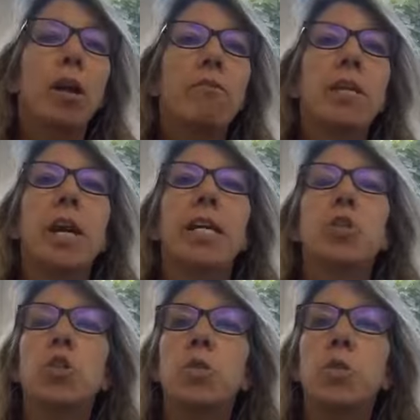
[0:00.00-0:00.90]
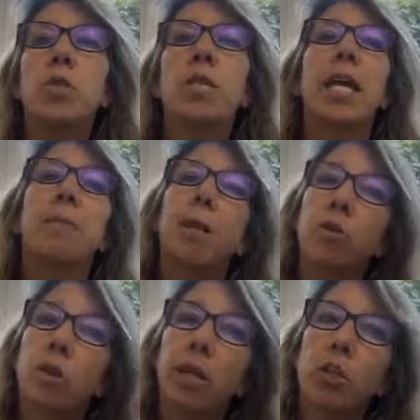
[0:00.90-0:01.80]
every night you do the same, and
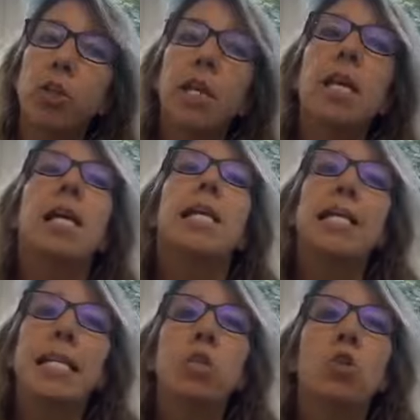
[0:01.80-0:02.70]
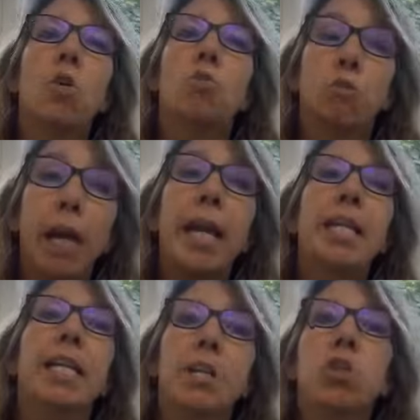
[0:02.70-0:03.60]
you actually lead your brain
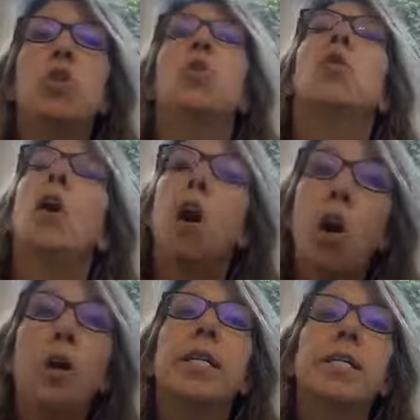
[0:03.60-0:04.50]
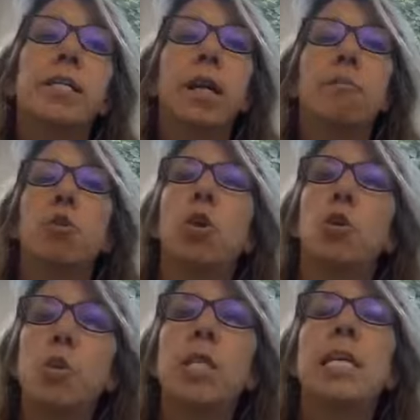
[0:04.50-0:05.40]
into, oh, it's time to go
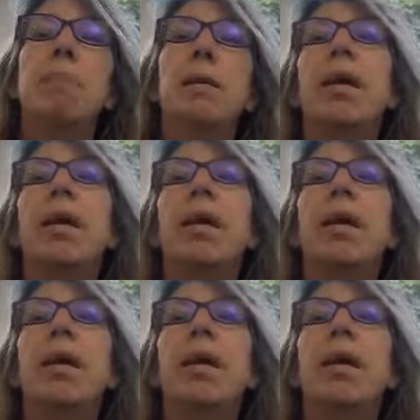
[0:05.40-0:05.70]
sleep.